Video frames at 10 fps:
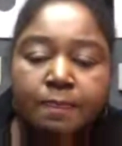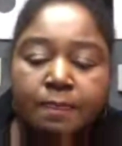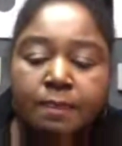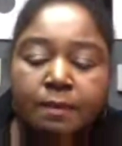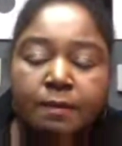
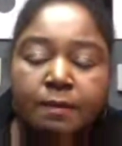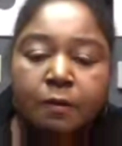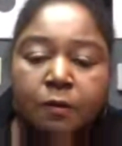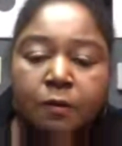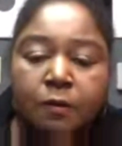So
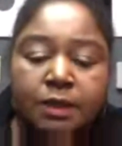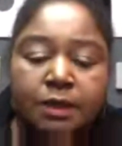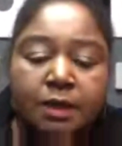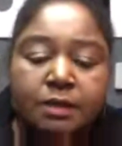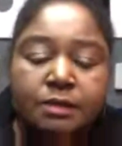hold on,
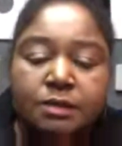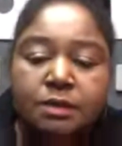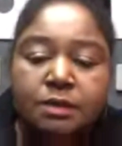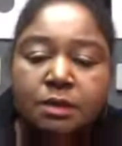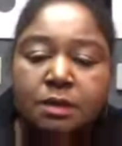guys.
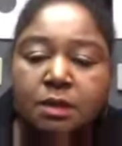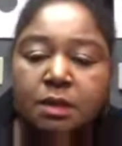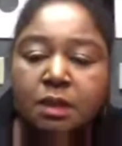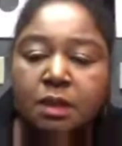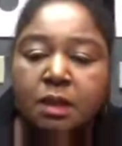
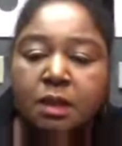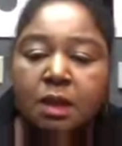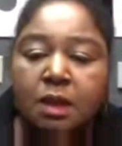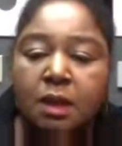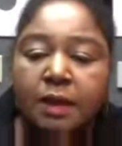
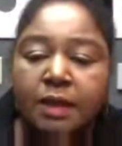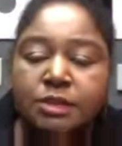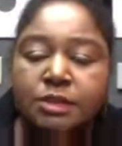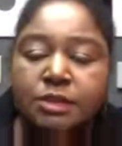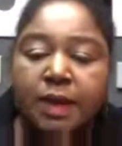Okay, so we
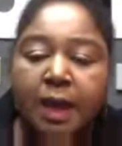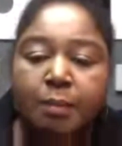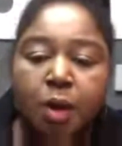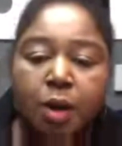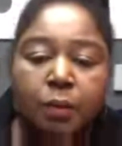got
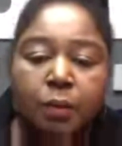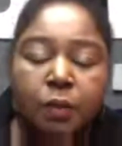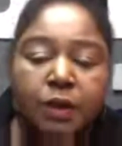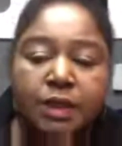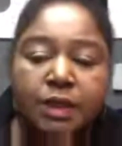part 1
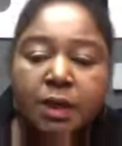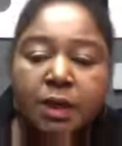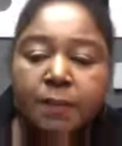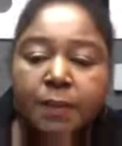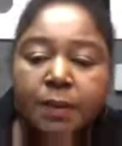up.
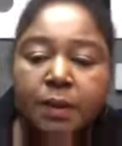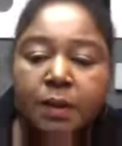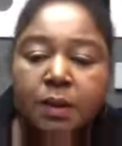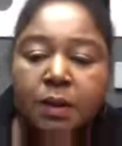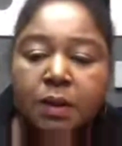
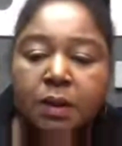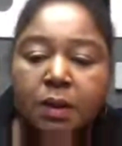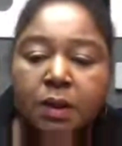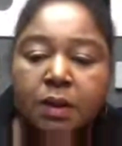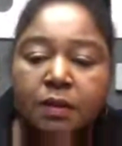
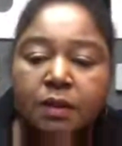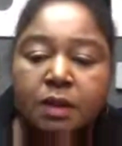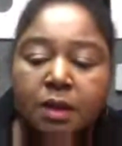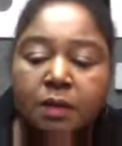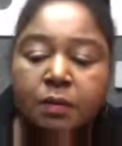And then I
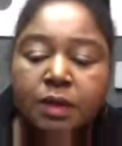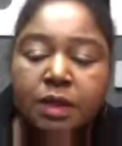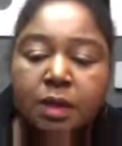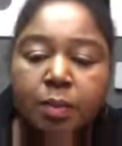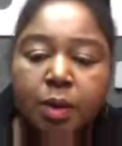want to get
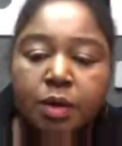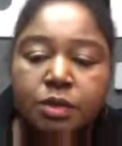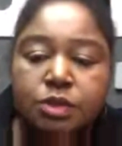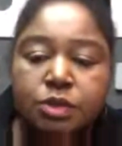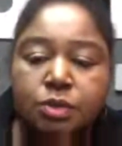part
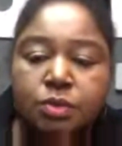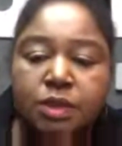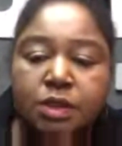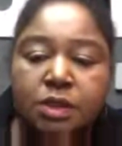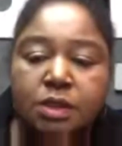2
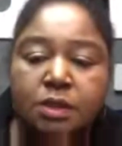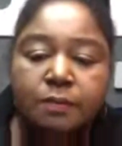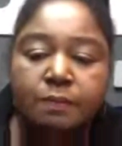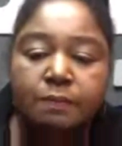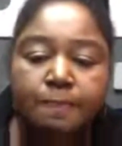in.
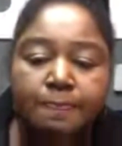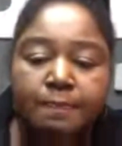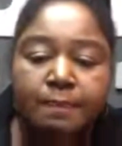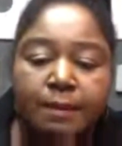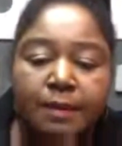
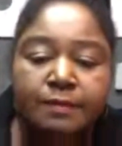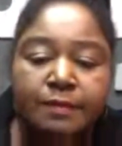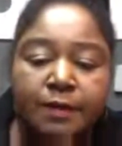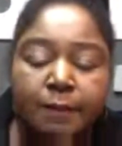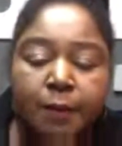Let's
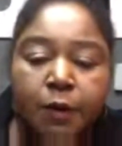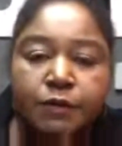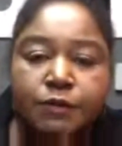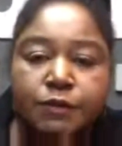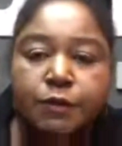get part
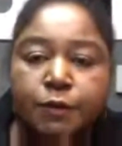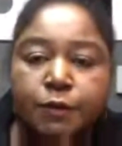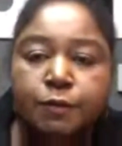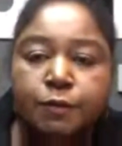2.